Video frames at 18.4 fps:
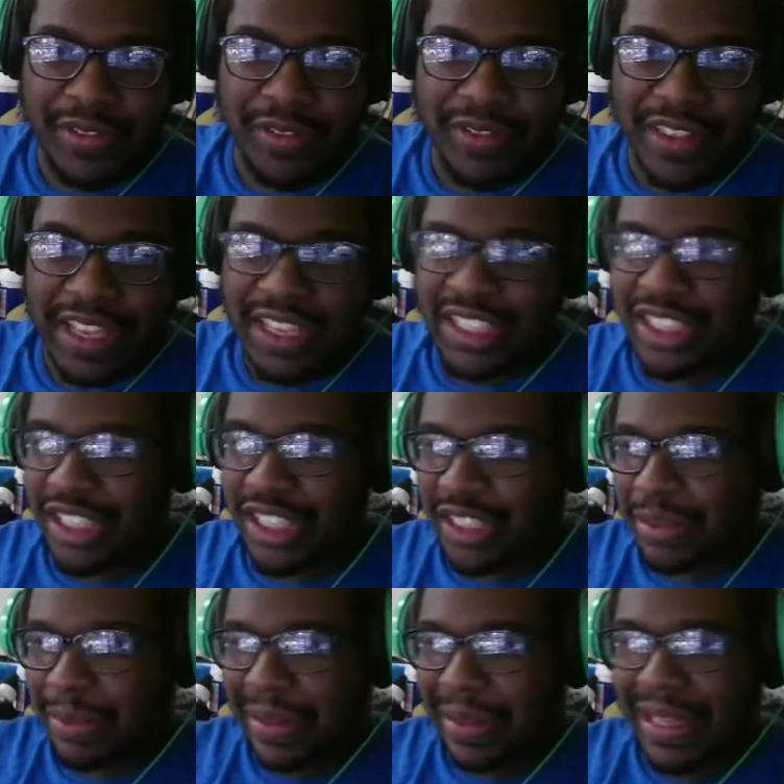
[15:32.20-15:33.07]
What if they
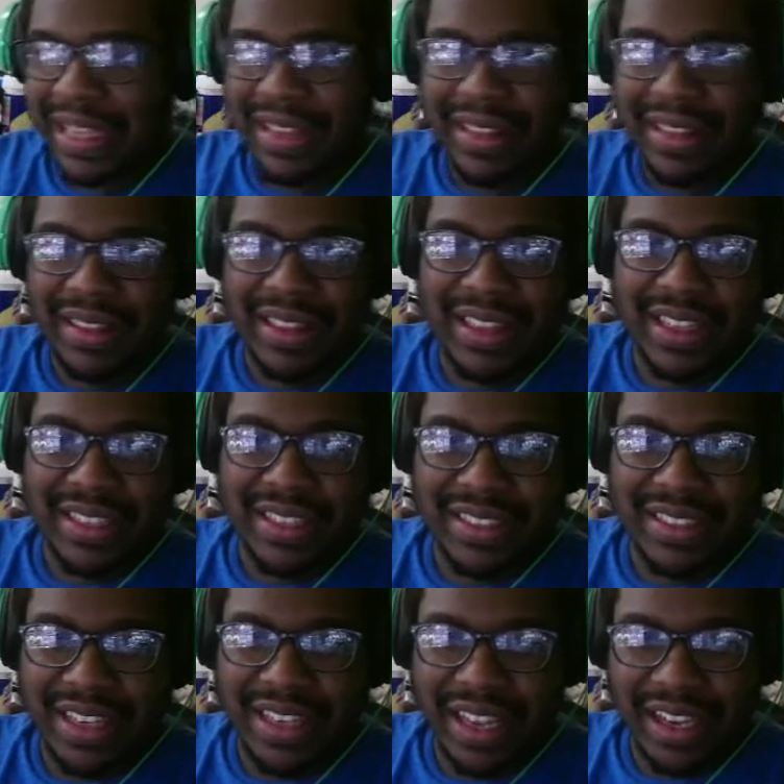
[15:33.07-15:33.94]
just play
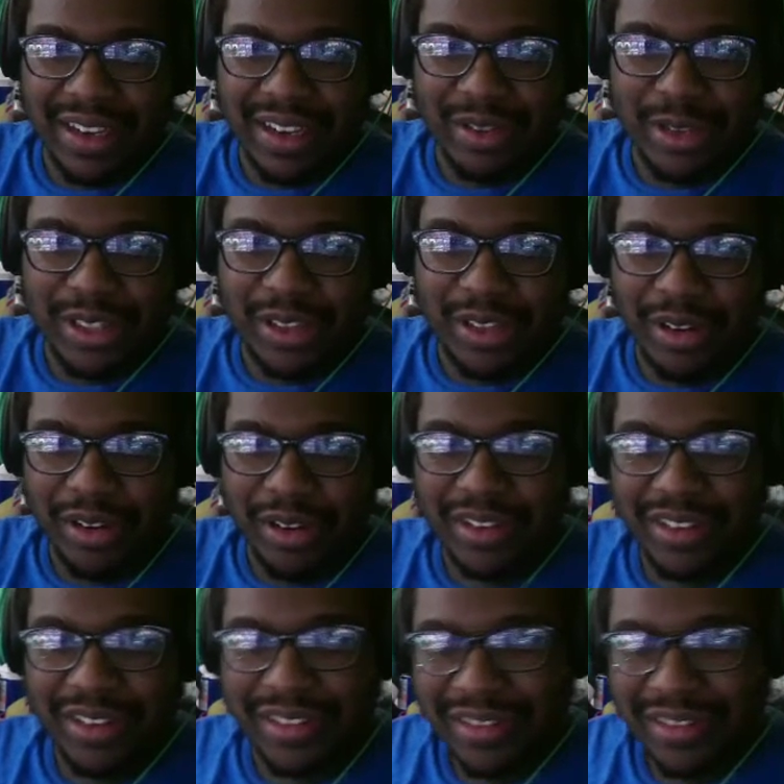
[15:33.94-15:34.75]
this deck with Targan?